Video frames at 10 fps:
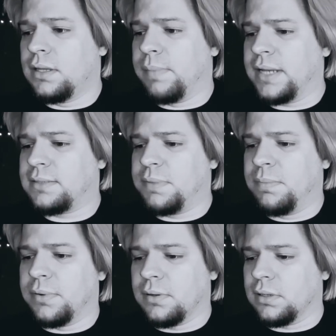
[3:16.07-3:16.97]
Best
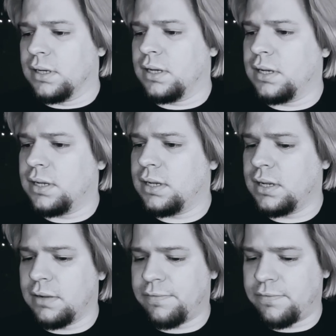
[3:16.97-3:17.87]
people
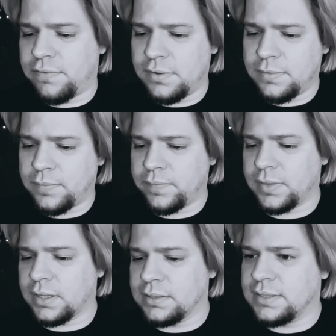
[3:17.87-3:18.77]
of
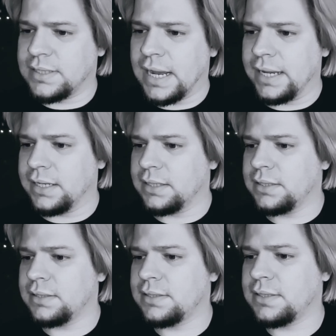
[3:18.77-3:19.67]

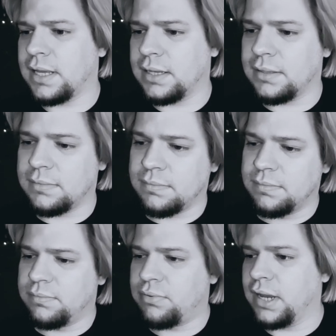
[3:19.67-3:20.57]
science
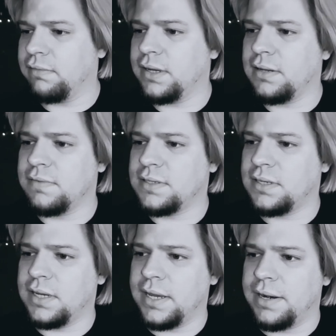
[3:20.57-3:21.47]
and private
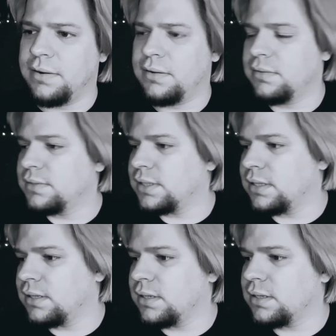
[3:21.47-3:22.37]
investigators
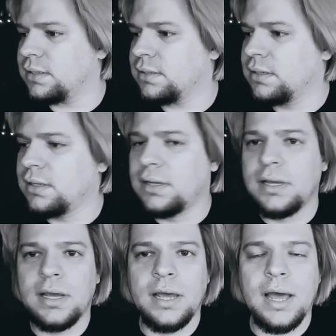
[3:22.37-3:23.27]
and uh,
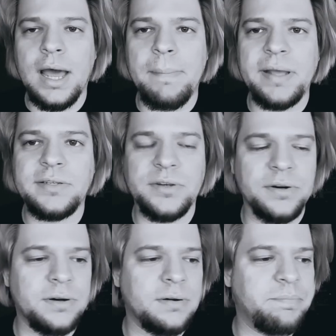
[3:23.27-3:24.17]

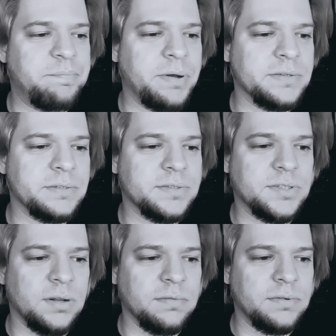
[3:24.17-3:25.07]
amateur puzzle
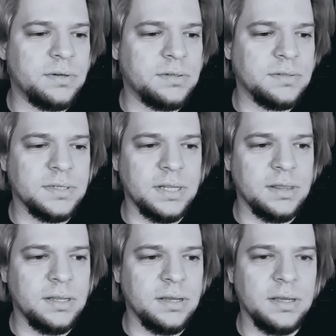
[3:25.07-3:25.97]
solvers and
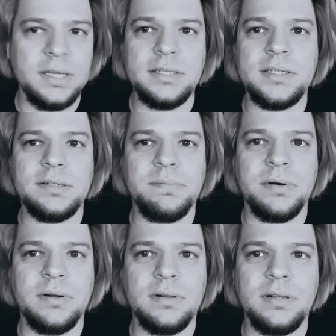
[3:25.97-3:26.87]
uh,
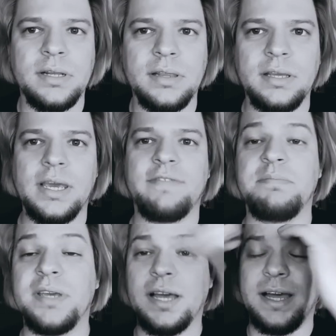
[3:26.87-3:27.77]
Interpol and the
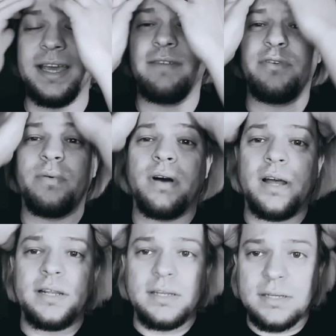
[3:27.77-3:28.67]
FBI,
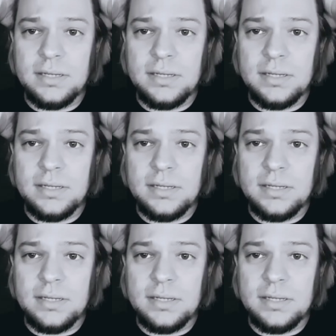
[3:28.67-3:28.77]
everyone